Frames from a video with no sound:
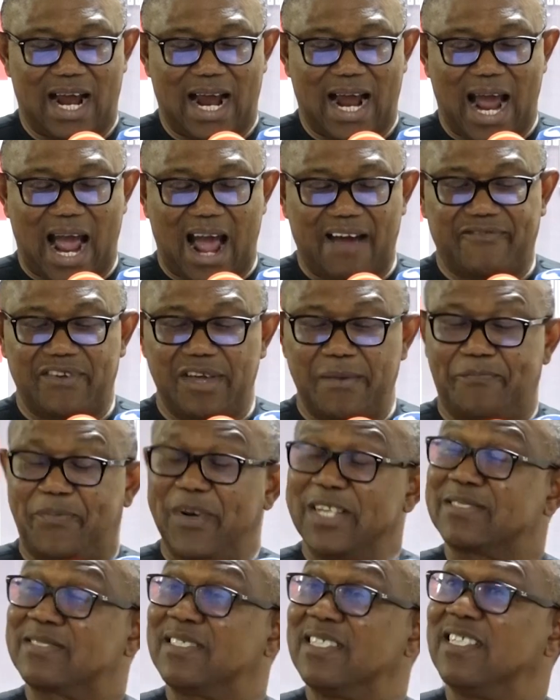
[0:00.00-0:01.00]
have
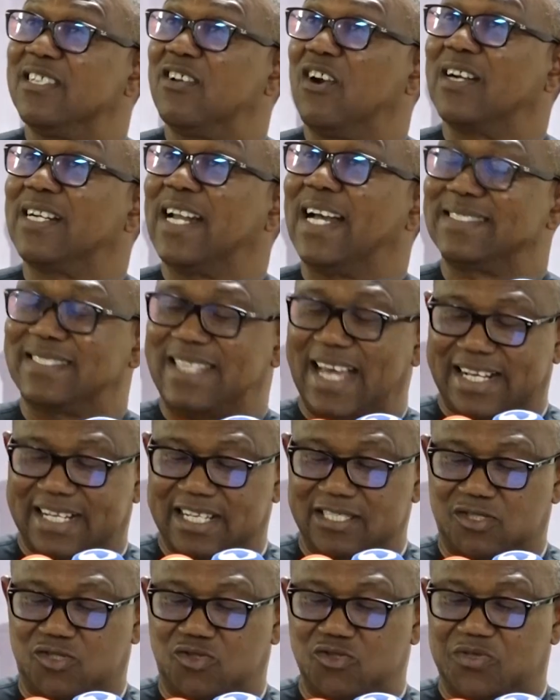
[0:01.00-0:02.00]
implicitly
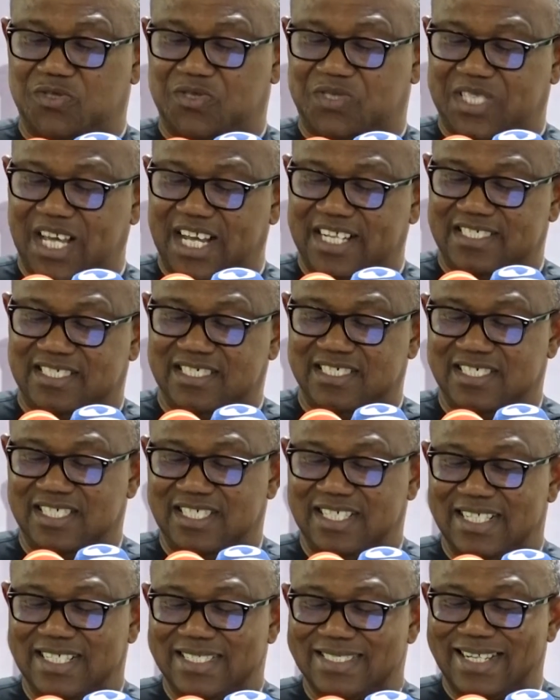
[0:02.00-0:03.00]
undertaken to cede
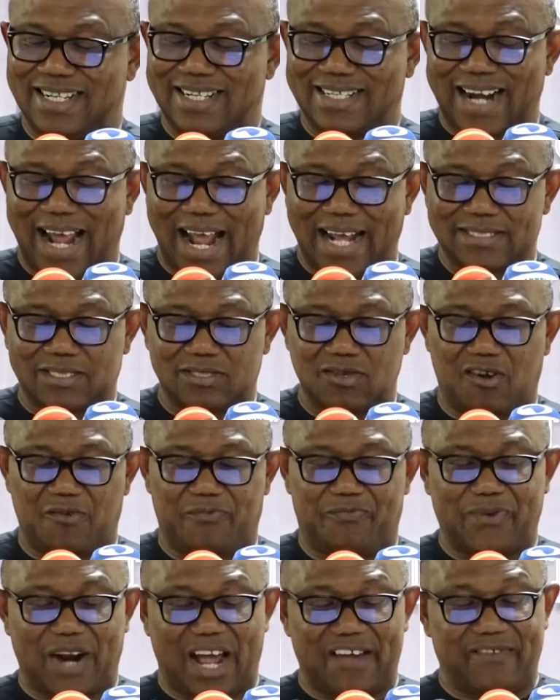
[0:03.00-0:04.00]
the rights
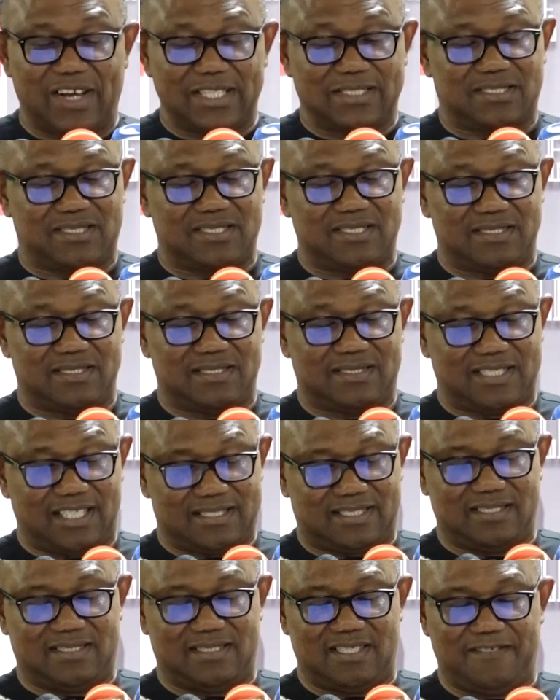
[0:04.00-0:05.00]
of private
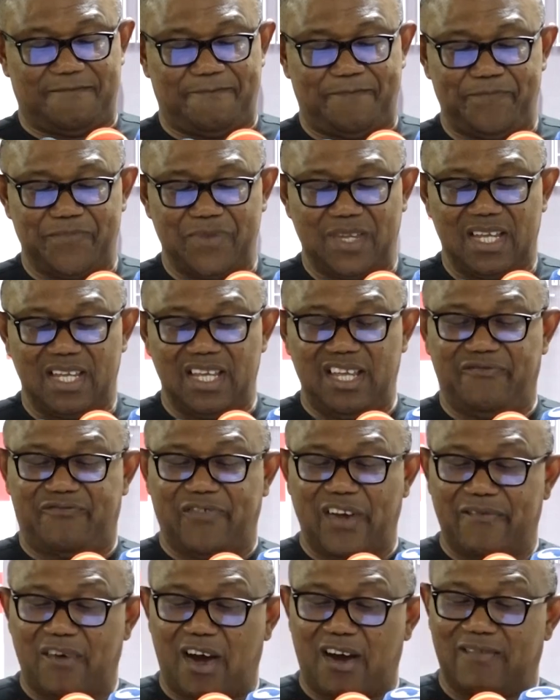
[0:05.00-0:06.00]
citizens in
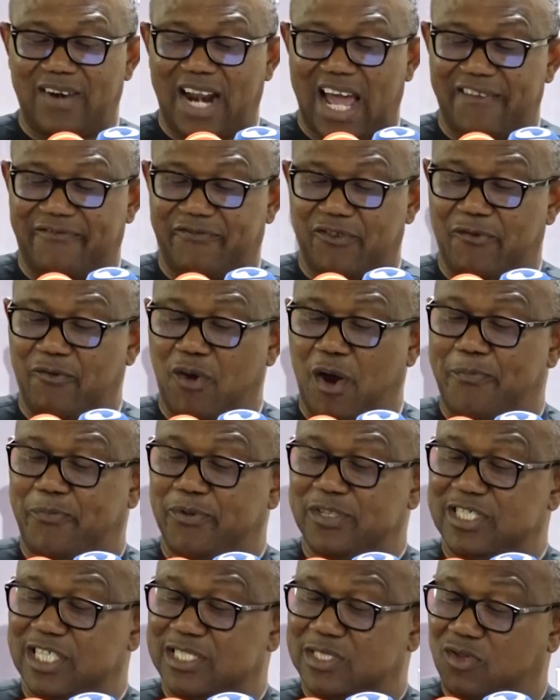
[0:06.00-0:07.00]
favor of life of
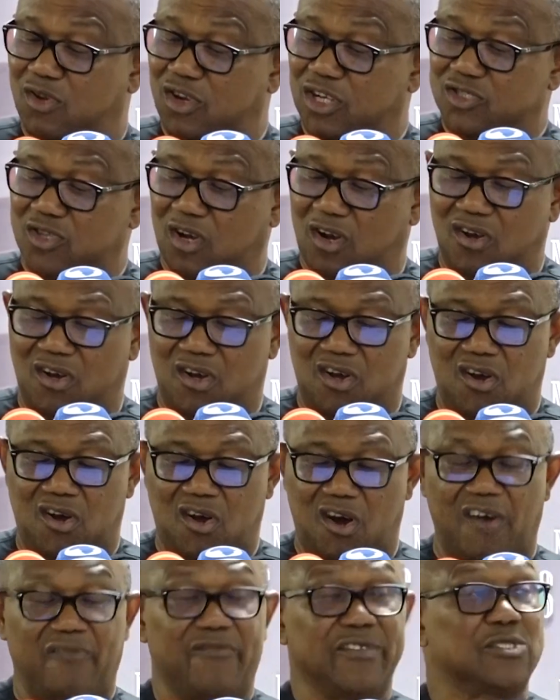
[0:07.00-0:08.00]
open disclosure
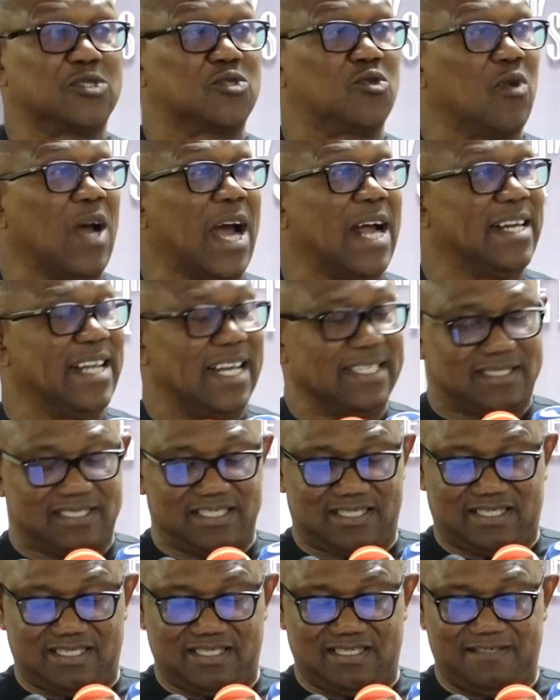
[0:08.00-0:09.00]
of his true
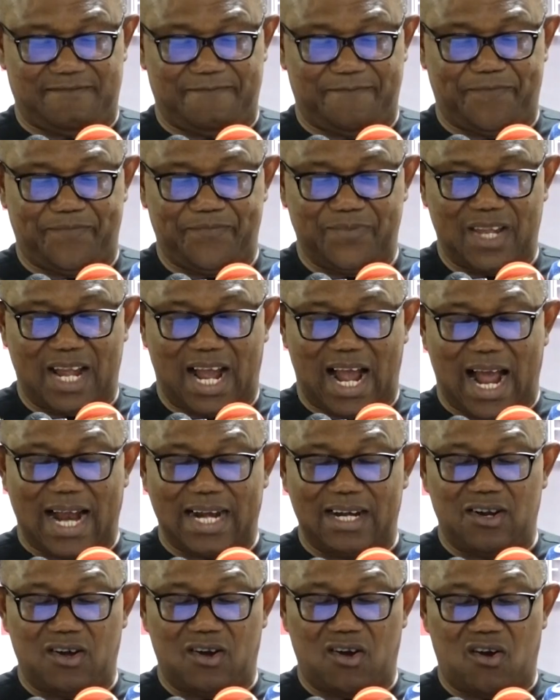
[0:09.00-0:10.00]
identity
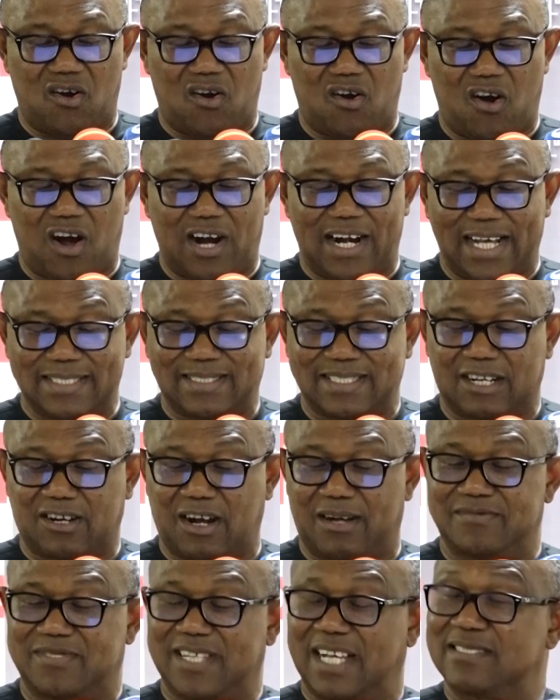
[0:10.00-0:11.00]
and other
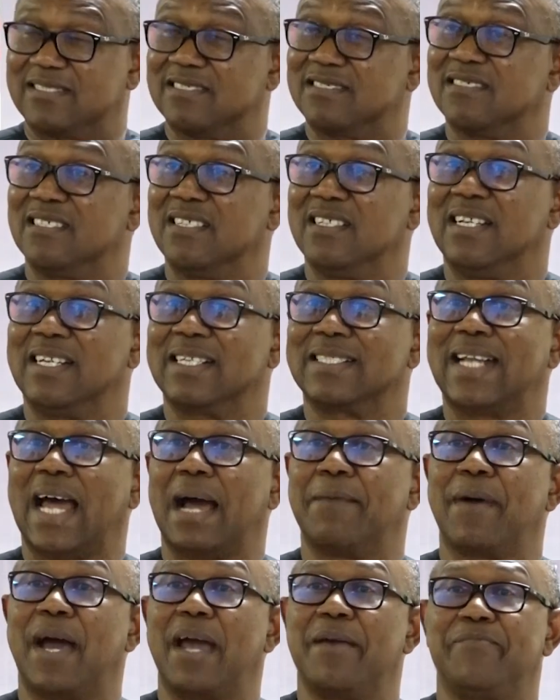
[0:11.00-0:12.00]
circumstances
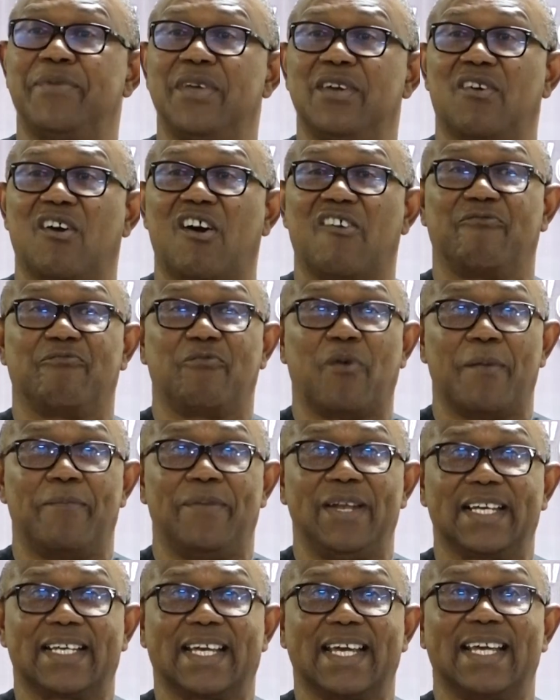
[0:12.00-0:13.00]
that might be of
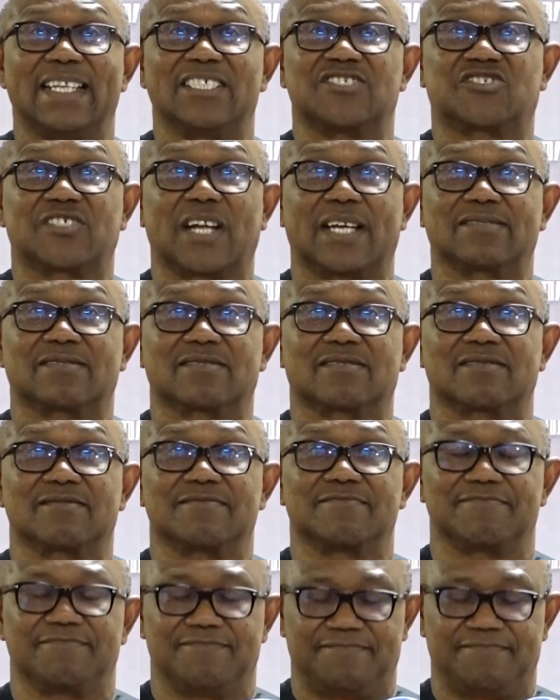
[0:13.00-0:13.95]
public interest.